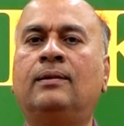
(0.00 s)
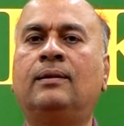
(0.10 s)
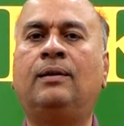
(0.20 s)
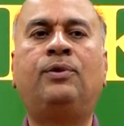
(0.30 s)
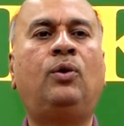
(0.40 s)

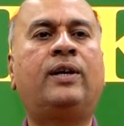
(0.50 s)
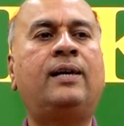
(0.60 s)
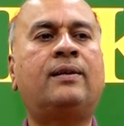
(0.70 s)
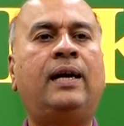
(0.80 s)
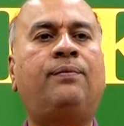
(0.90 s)
If you look
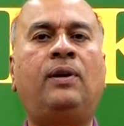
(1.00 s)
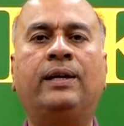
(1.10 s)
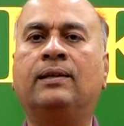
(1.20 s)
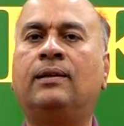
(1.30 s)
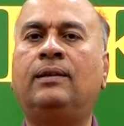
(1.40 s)
at
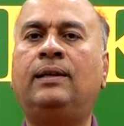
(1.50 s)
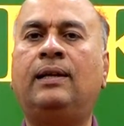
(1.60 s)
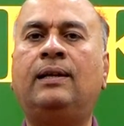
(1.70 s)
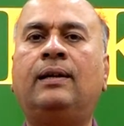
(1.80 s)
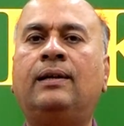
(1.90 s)
carefully
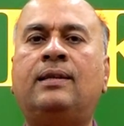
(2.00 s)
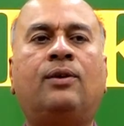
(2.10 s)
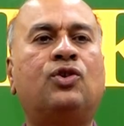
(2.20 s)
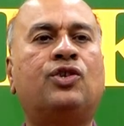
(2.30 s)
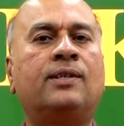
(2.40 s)
the essay
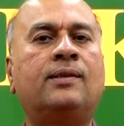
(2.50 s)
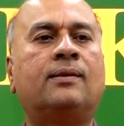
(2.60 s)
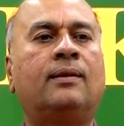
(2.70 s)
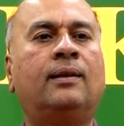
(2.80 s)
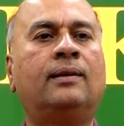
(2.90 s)
questions,
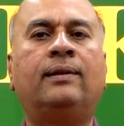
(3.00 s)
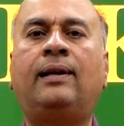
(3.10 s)
there